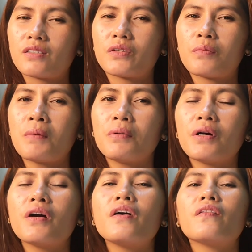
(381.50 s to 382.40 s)
So
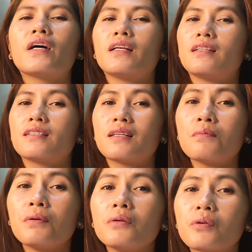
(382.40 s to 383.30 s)
remember that in the
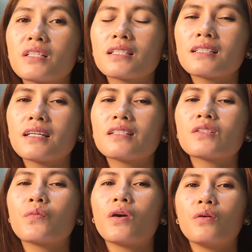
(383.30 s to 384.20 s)
simple present
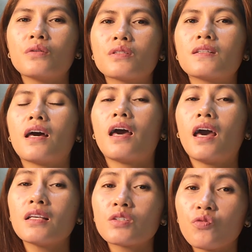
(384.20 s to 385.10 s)
tense, we use the
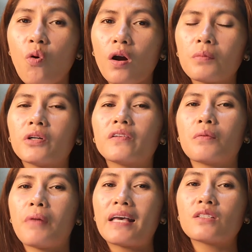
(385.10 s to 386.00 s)
S form or
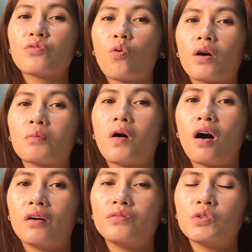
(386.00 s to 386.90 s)
the base form
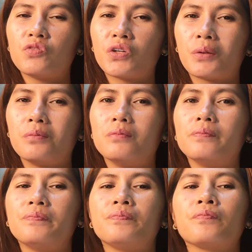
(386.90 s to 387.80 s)
of the verb.
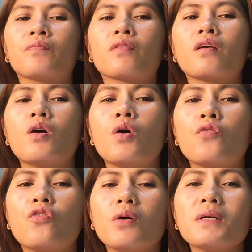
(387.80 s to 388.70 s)

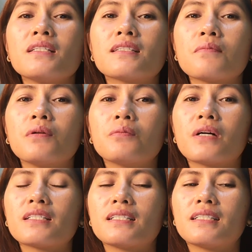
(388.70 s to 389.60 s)
Forming simple
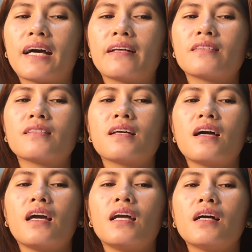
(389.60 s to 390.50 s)
present tense,
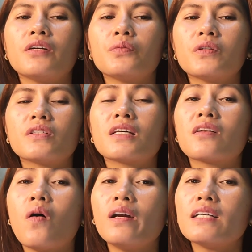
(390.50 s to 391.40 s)
in other words, it
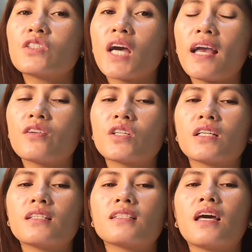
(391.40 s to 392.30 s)
only
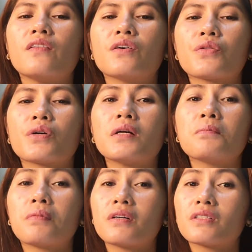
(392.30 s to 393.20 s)
changes in the third
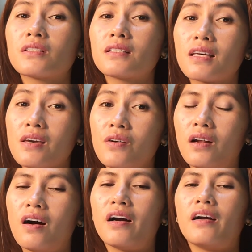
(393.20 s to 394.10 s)
person
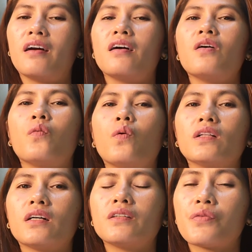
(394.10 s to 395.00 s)
singular.
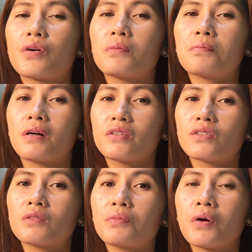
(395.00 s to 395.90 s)
What are the third
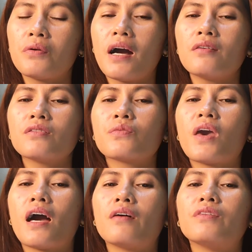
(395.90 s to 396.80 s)
person pronouns?
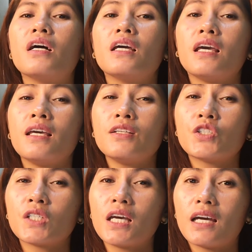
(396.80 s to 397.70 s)
We have he,
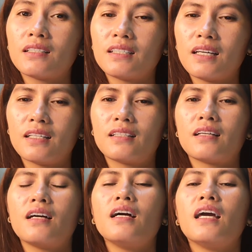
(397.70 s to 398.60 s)
she, and it.
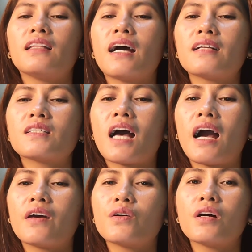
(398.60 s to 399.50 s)
It adds
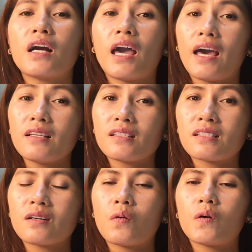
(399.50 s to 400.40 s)
either
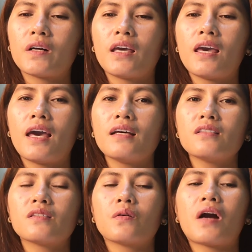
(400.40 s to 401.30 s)
S or
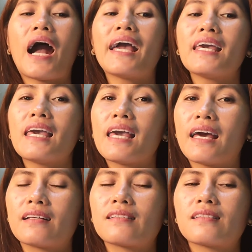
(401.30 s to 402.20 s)
ES or
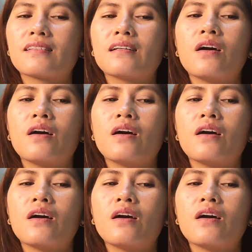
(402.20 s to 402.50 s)
IES.